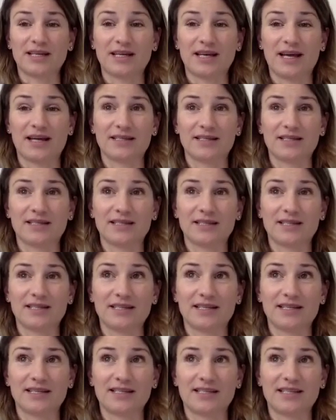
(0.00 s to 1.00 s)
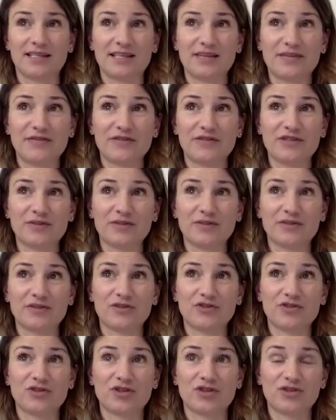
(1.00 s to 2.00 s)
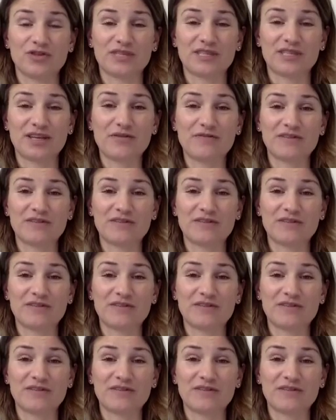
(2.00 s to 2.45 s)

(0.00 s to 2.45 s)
And it's a gift to yourself.